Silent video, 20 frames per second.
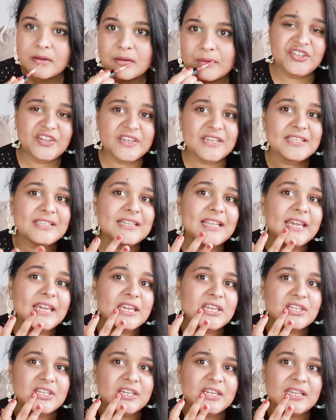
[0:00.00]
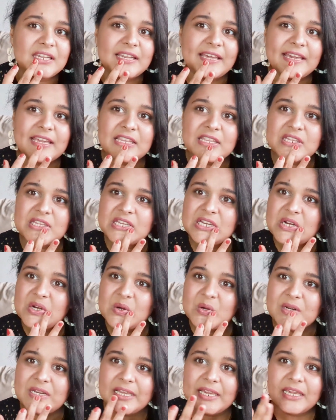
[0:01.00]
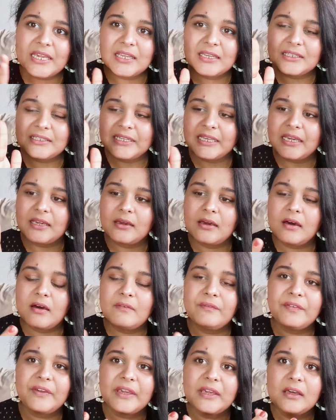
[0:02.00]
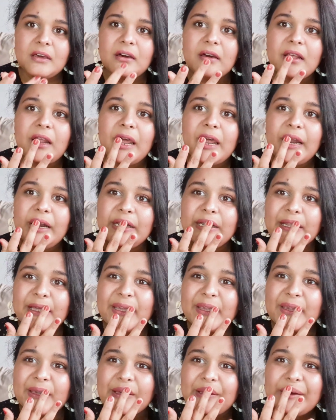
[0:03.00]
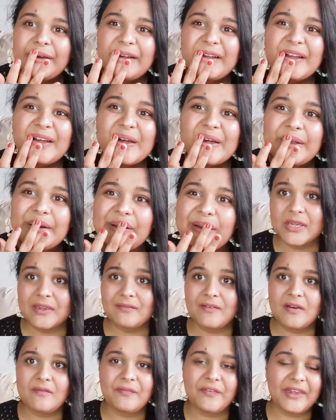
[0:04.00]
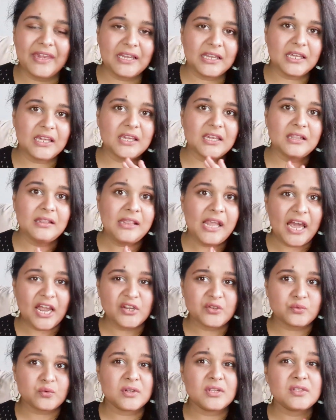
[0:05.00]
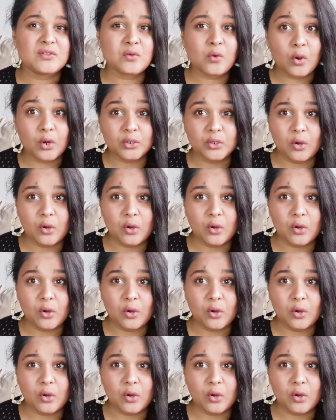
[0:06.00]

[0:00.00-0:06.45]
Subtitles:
She's like she likes to like take her finger and like give a very natural sort